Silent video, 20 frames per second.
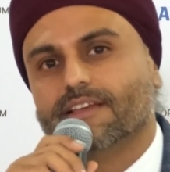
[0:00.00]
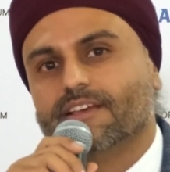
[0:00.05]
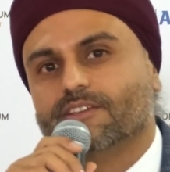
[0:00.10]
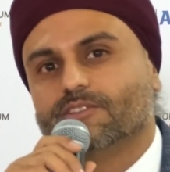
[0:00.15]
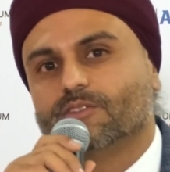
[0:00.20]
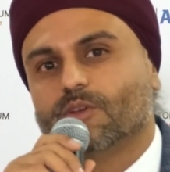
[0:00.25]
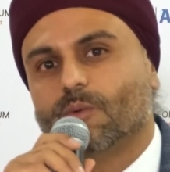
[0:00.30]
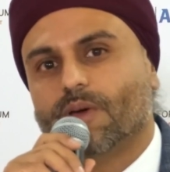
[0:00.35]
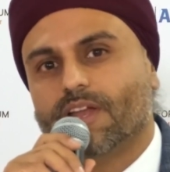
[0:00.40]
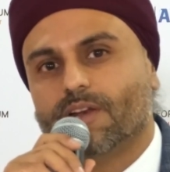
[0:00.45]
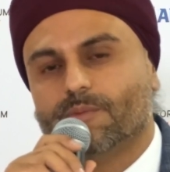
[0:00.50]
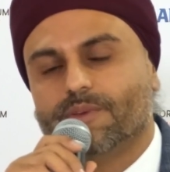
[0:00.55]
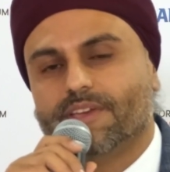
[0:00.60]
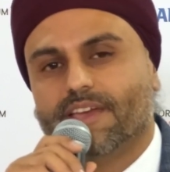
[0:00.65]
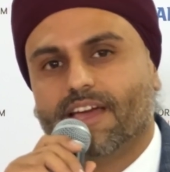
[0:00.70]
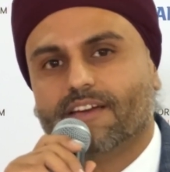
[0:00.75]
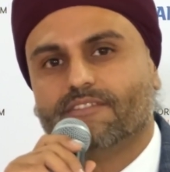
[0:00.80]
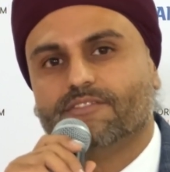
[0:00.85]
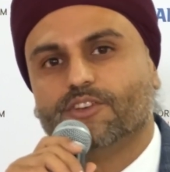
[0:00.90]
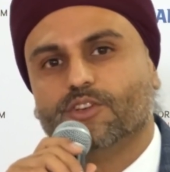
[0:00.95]
So when we
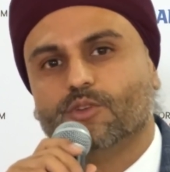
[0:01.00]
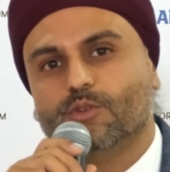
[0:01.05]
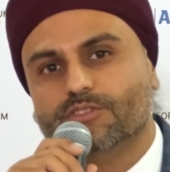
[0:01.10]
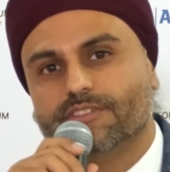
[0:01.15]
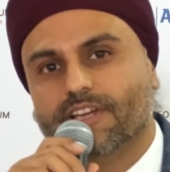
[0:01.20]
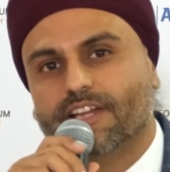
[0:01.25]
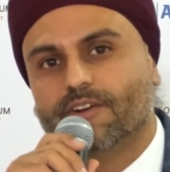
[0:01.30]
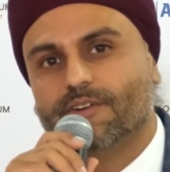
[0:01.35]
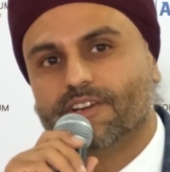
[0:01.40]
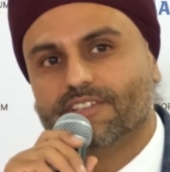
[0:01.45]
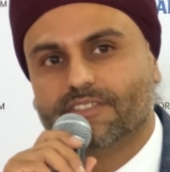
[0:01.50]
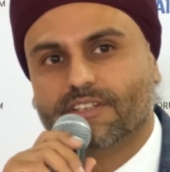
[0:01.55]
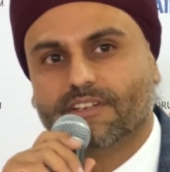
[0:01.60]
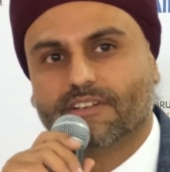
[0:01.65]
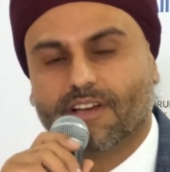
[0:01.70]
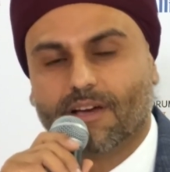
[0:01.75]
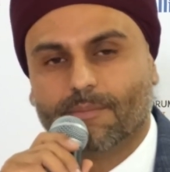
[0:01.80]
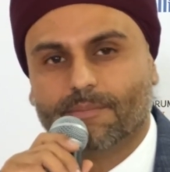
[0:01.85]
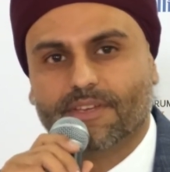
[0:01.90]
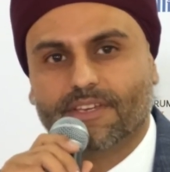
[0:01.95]
have new generation
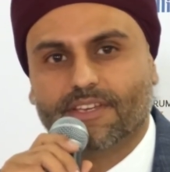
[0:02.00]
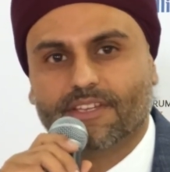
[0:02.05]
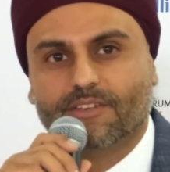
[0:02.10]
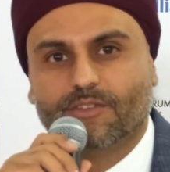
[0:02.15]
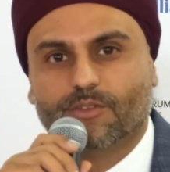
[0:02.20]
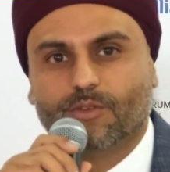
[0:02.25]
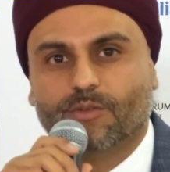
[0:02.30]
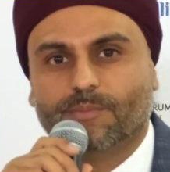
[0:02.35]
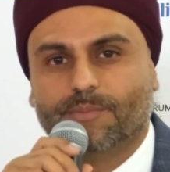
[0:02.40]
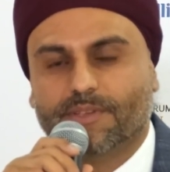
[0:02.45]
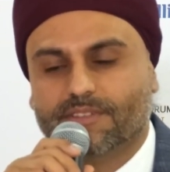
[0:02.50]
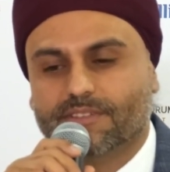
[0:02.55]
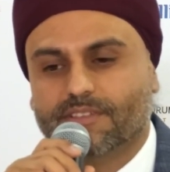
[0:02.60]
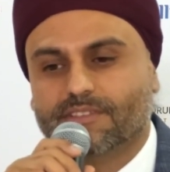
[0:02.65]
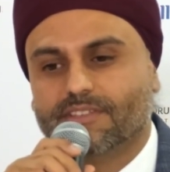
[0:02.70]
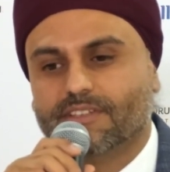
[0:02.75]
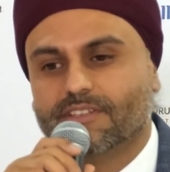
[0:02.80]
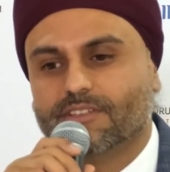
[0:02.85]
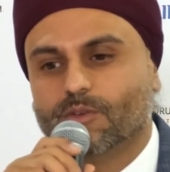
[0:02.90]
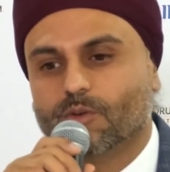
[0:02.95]
coming into
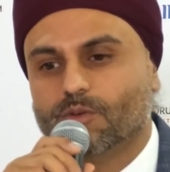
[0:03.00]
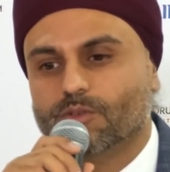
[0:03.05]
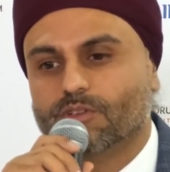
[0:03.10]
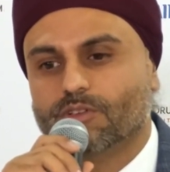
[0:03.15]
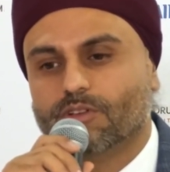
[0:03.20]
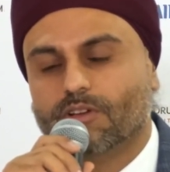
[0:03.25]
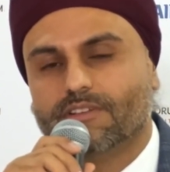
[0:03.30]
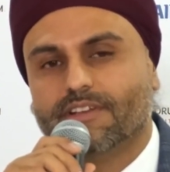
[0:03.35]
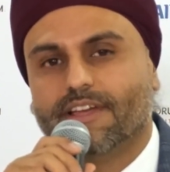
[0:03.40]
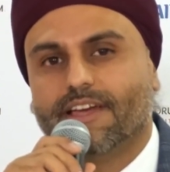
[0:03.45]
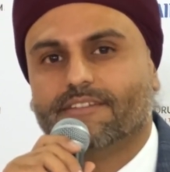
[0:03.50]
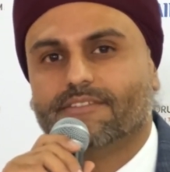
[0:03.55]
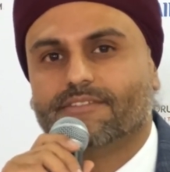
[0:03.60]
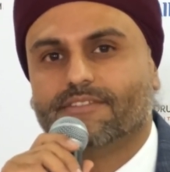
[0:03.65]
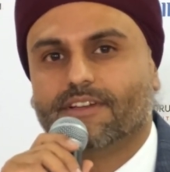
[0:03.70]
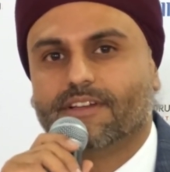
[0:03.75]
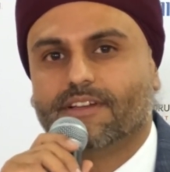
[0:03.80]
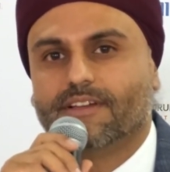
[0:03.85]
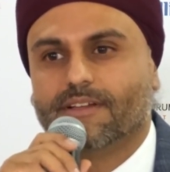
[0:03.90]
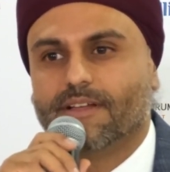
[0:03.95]
businesses who do not
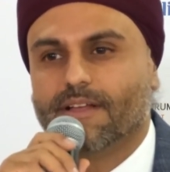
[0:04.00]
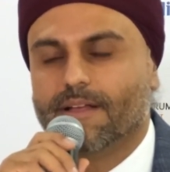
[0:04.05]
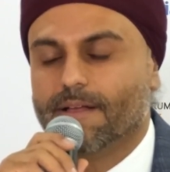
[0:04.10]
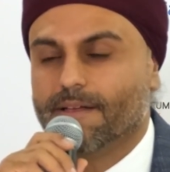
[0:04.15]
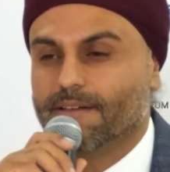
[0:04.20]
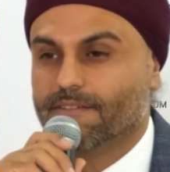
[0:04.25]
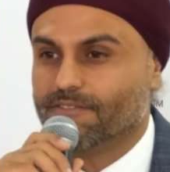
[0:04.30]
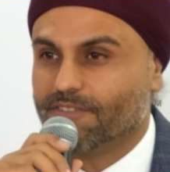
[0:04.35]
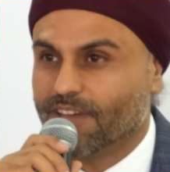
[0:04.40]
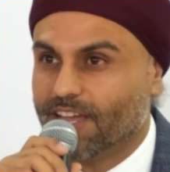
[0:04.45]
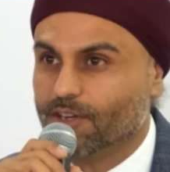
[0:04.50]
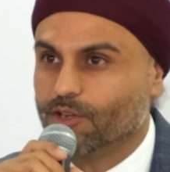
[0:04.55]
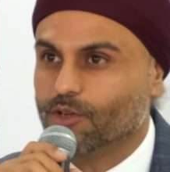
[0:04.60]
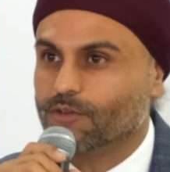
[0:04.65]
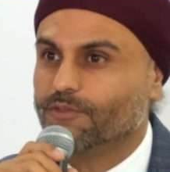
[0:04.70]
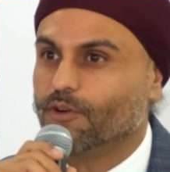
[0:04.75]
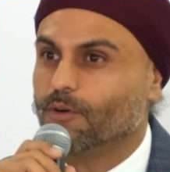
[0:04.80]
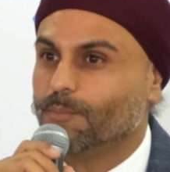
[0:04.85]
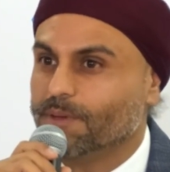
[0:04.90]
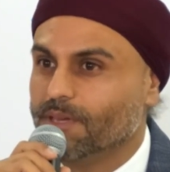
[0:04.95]
have value
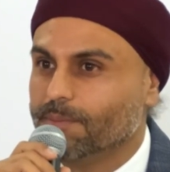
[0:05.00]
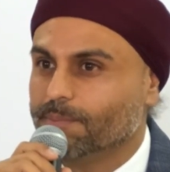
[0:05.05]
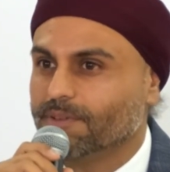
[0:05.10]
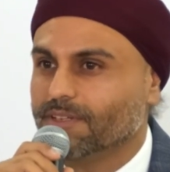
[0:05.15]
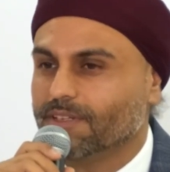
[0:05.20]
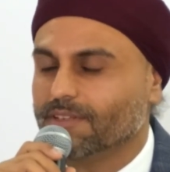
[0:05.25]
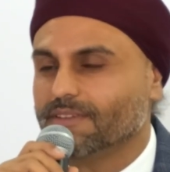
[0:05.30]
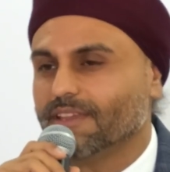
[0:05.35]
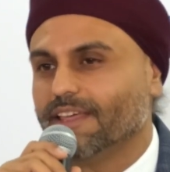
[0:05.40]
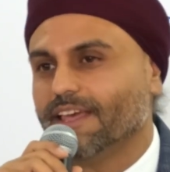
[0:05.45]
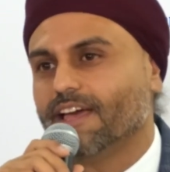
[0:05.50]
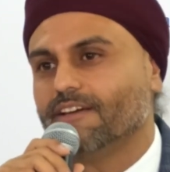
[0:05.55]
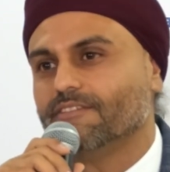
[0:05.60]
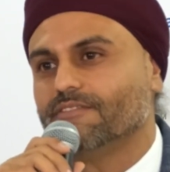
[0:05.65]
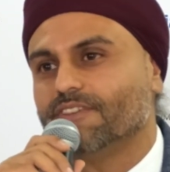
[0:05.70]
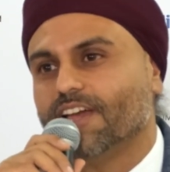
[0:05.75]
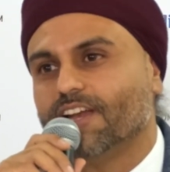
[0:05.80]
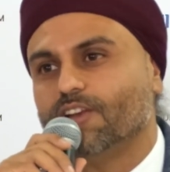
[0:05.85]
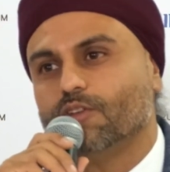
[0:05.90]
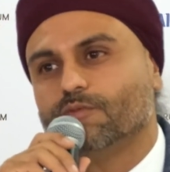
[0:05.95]
for people, they have
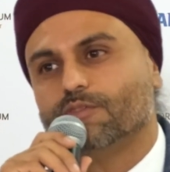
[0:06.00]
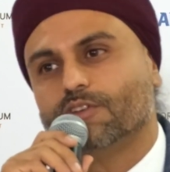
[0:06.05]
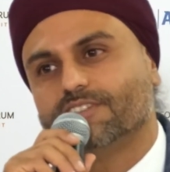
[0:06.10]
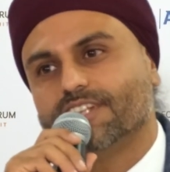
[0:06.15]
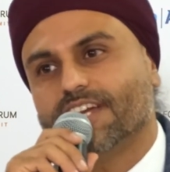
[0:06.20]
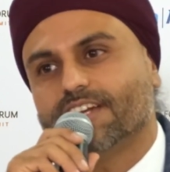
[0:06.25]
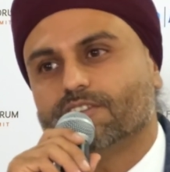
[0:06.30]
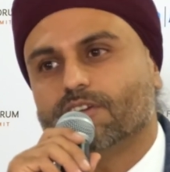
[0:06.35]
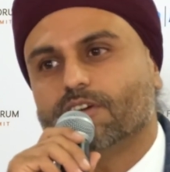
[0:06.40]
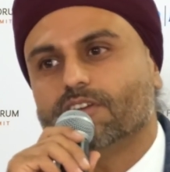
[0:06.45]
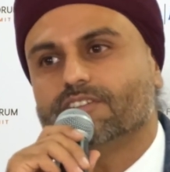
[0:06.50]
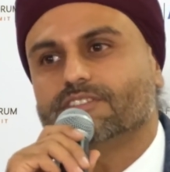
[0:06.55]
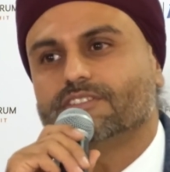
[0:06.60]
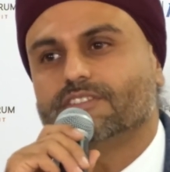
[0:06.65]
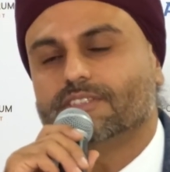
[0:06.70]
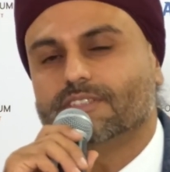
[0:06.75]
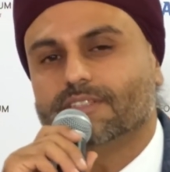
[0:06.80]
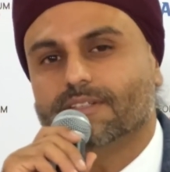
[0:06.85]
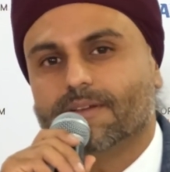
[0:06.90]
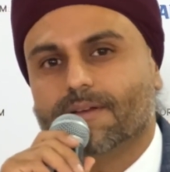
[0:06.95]
value for
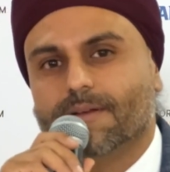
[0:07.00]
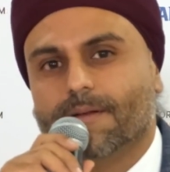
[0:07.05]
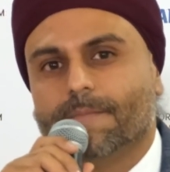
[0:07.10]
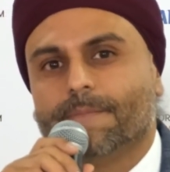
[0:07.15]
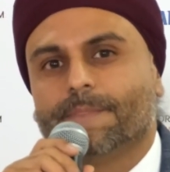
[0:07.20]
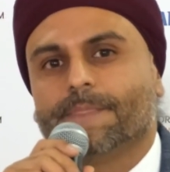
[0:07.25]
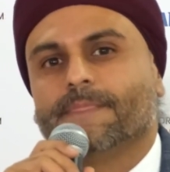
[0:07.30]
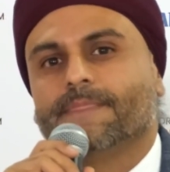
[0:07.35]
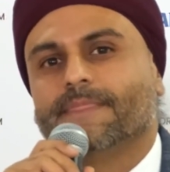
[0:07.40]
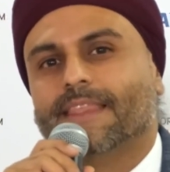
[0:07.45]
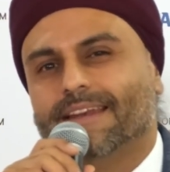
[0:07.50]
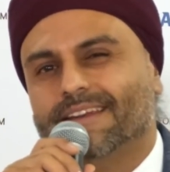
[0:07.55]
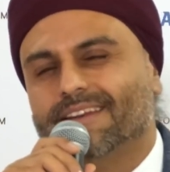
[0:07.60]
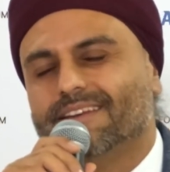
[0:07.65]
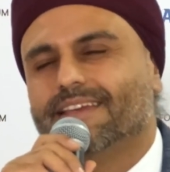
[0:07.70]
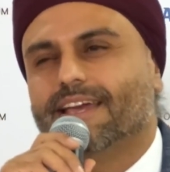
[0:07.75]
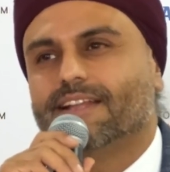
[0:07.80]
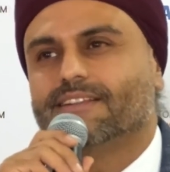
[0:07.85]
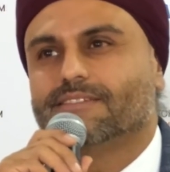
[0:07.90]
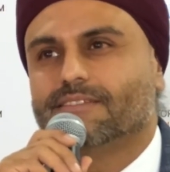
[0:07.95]
technology, then
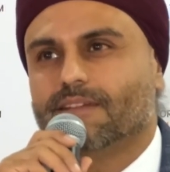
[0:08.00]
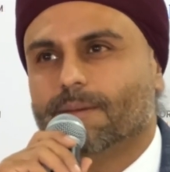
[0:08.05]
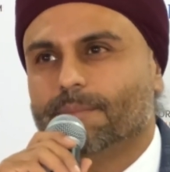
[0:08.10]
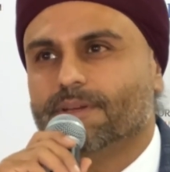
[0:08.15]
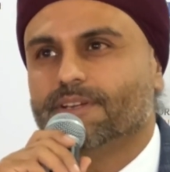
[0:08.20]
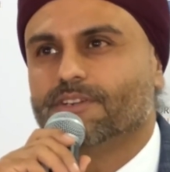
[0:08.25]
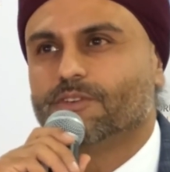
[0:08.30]
it gets a bit